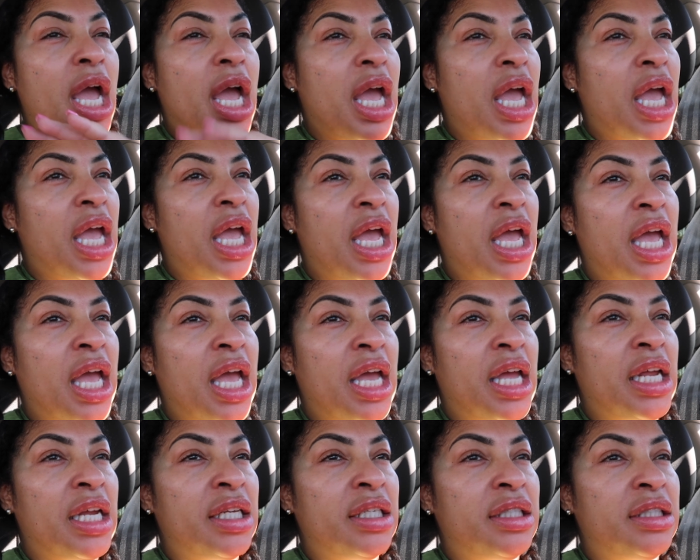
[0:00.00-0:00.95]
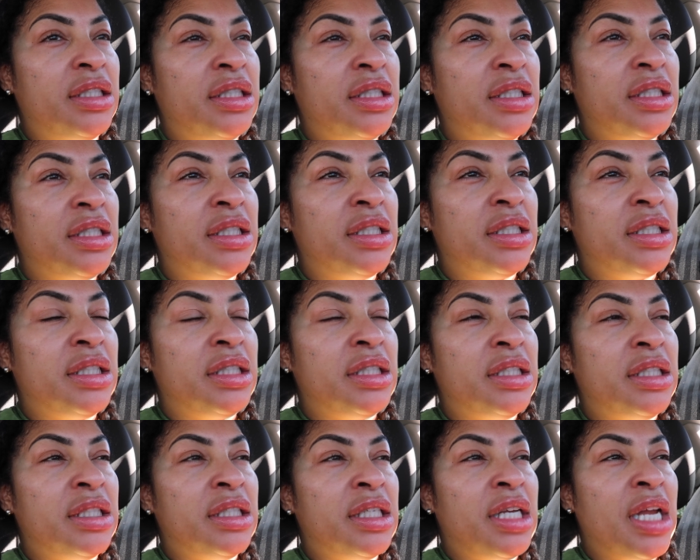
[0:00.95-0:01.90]
And
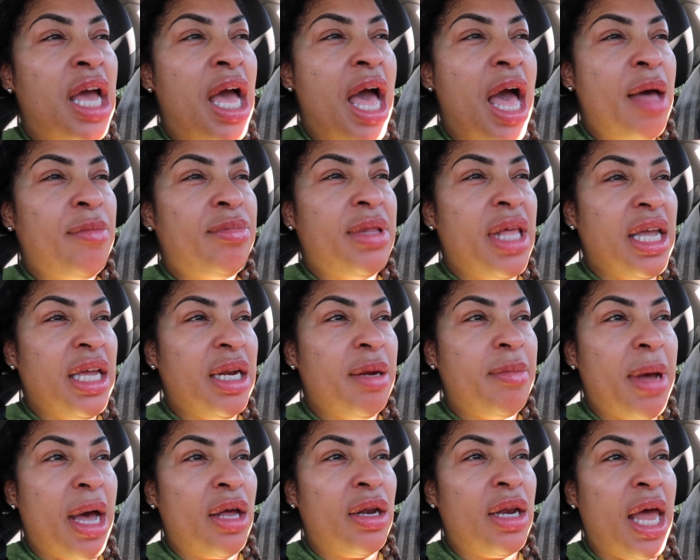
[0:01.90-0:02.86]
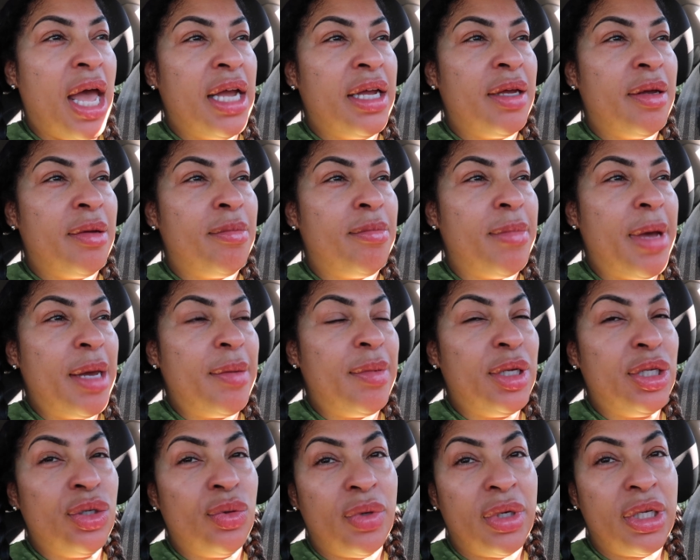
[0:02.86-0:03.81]
I'm thinking about like
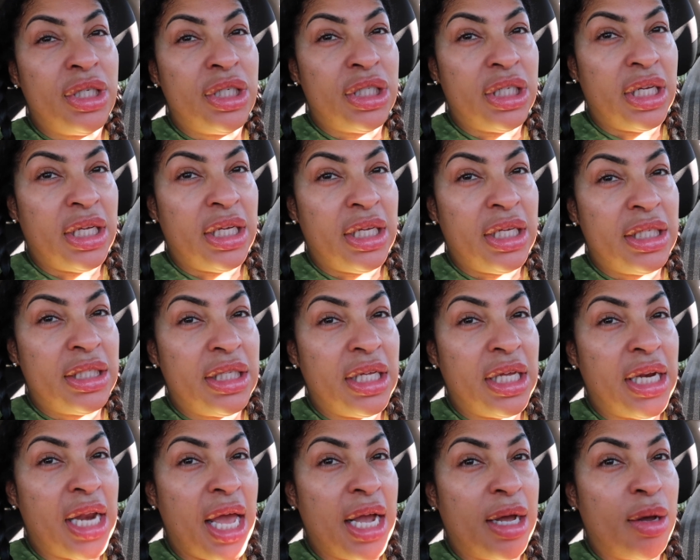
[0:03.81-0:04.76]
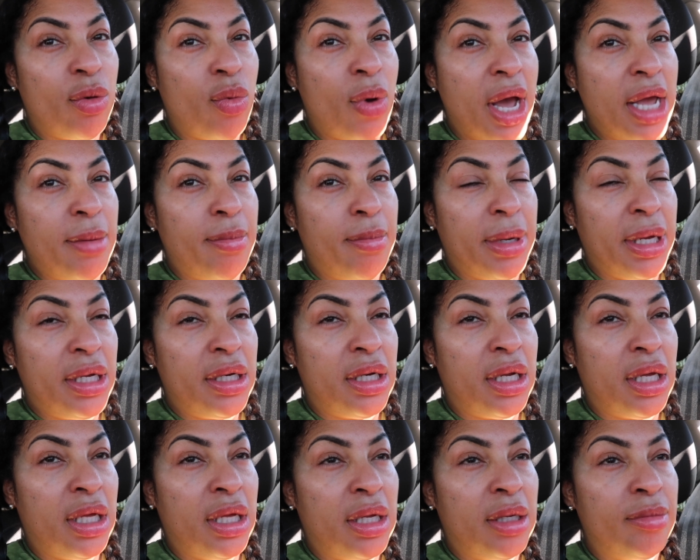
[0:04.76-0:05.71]
maybe doing jeans and like a white button
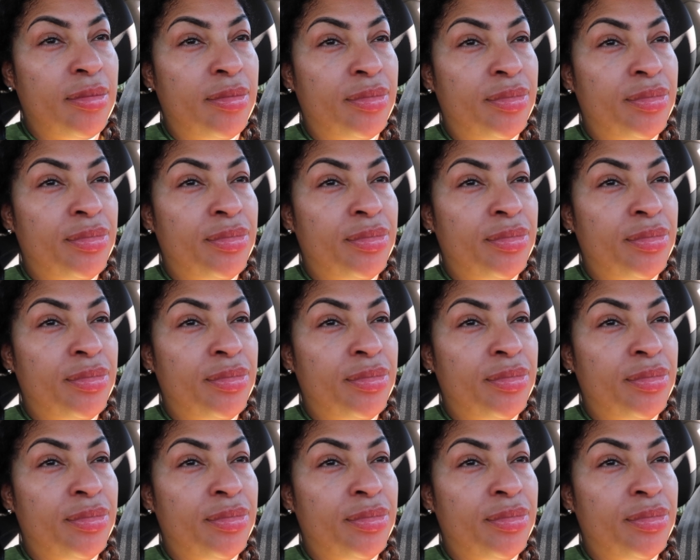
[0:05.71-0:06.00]
up.